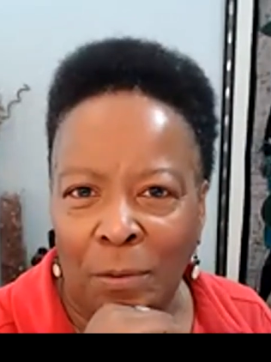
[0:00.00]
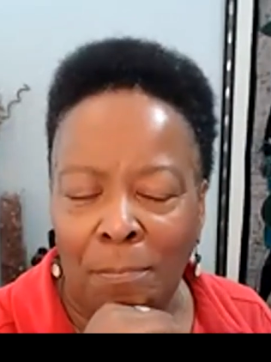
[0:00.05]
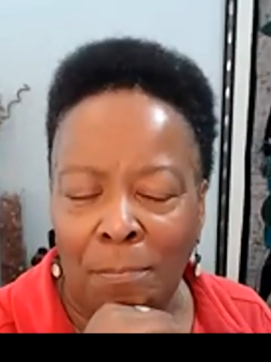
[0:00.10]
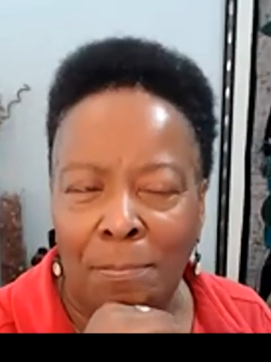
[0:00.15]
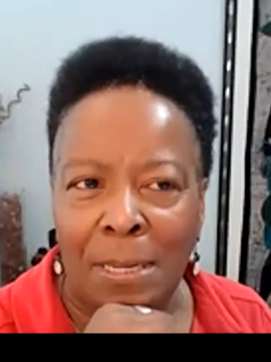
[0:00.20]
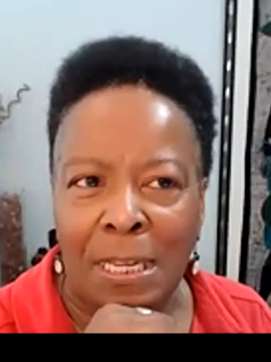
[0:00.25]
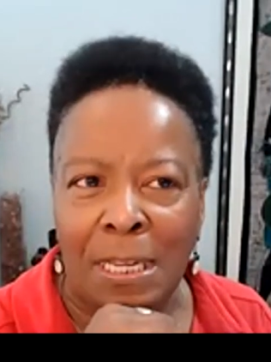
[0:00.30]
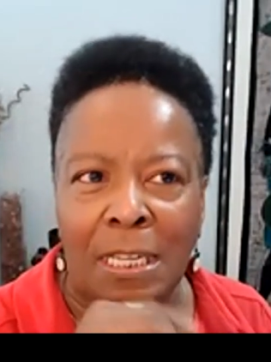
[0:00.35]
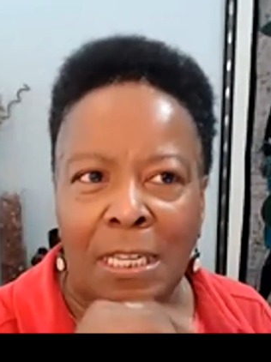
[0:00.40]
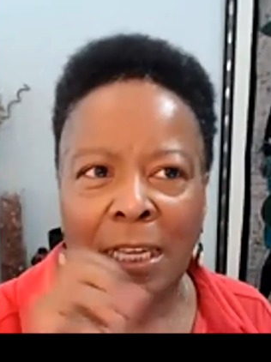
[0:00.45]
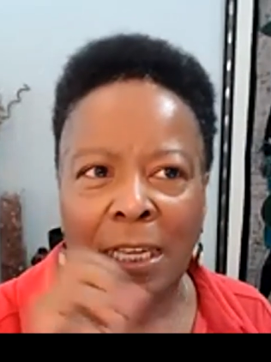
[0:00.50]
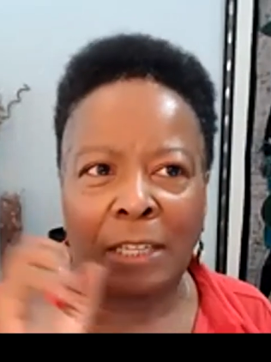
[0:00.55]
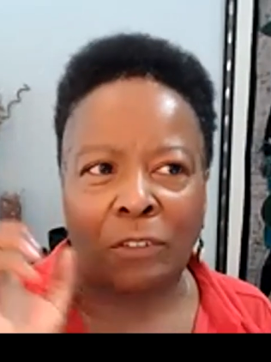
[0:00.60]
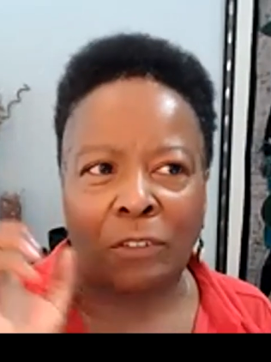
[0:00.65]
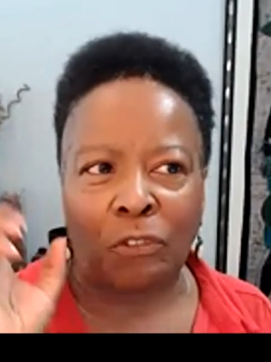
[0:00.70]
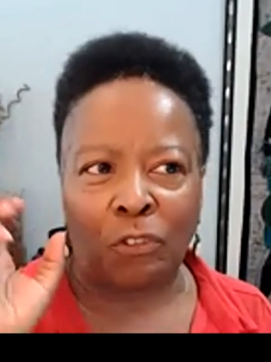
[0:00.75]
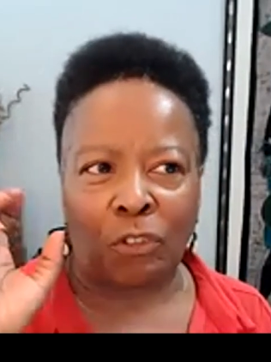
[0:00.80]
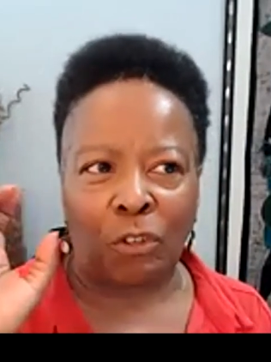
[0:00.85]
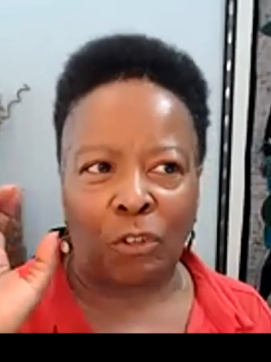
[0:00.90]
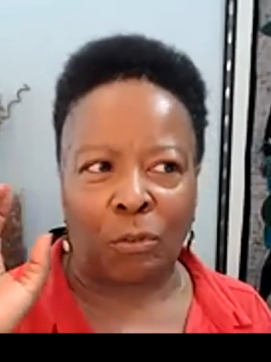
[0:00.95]

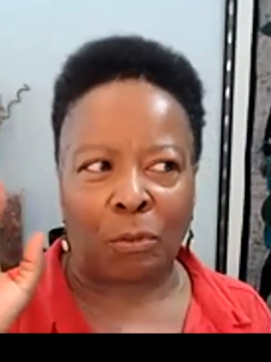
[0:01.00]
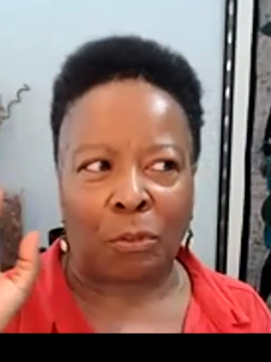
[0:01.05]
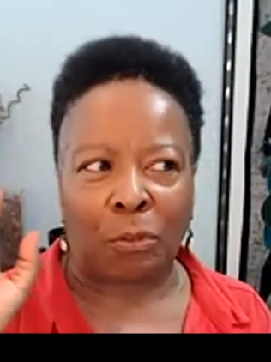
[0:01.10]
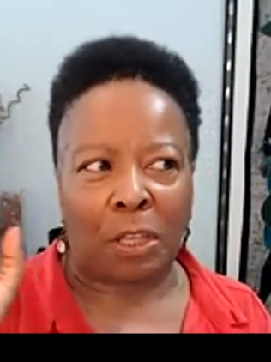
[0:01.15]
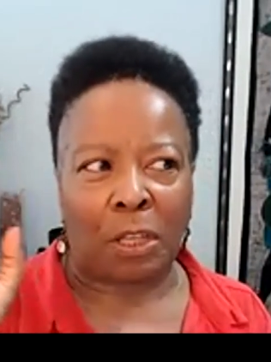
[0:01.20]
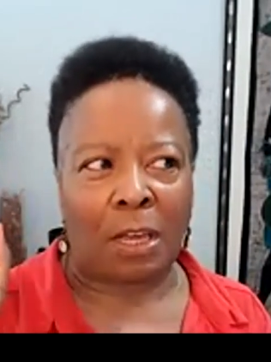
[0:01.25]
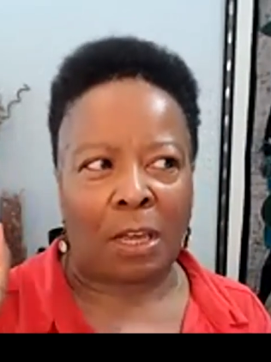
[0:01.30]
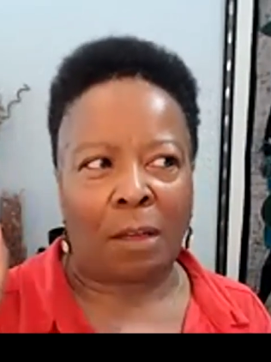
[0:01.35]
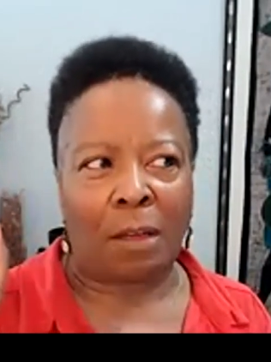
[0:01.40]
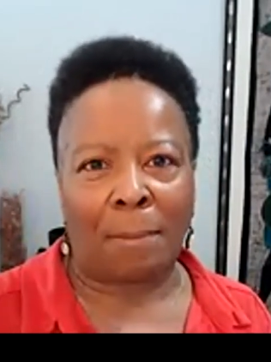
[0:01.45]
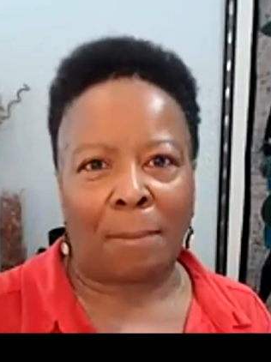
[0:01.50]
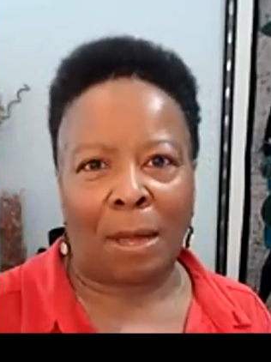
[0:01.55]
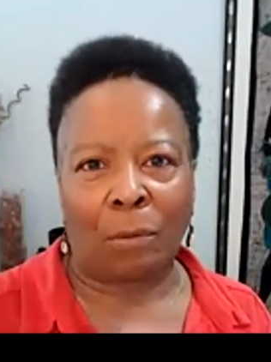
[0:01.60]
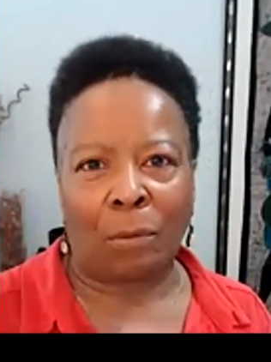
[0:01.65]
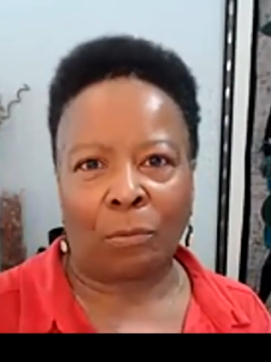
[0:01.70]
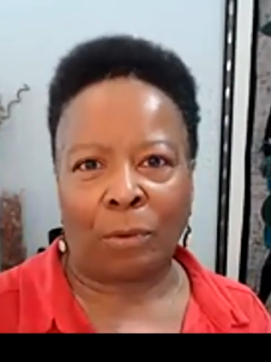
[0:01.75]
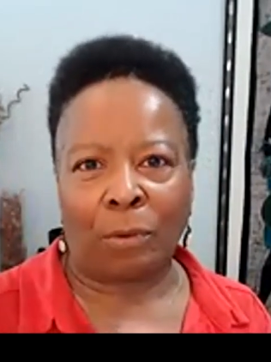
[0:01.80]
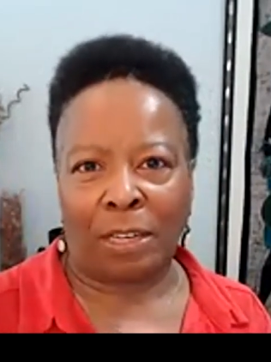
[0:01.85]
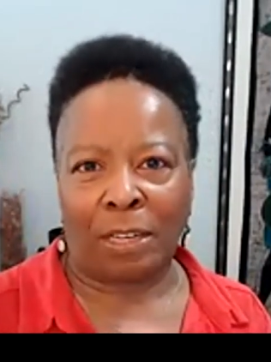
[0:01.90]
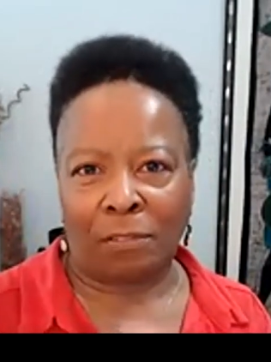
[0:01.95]
begins to think about
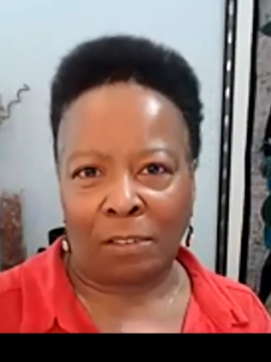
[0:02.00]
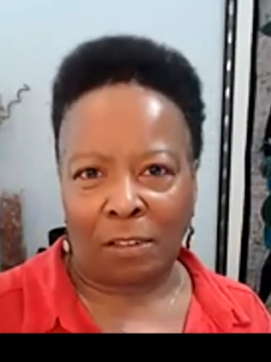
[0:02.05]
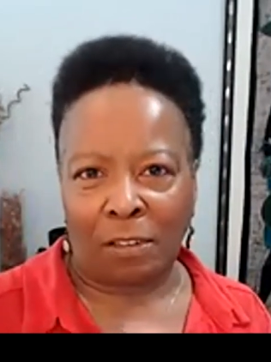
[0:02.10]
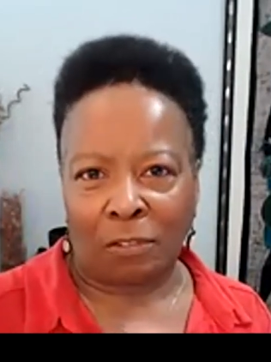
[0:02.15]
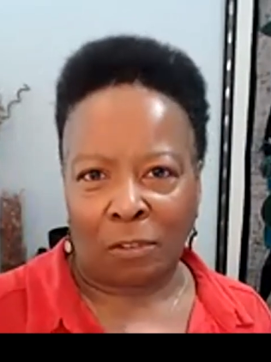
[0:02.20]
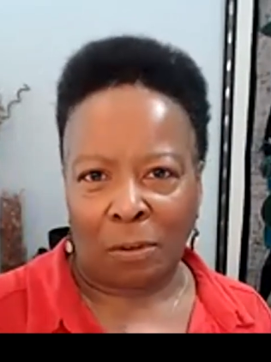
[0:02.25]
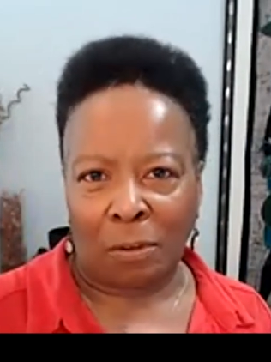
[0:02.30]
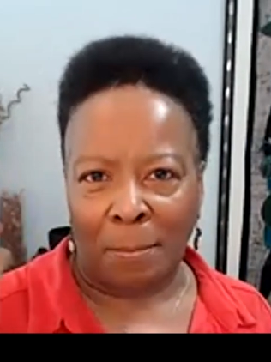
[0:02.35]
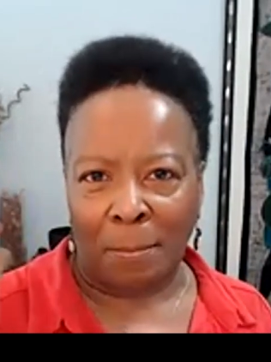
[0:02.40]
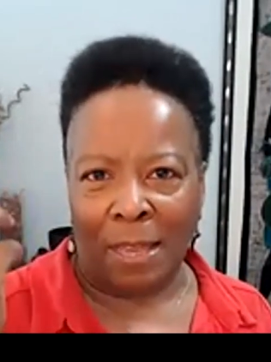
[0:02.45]
racism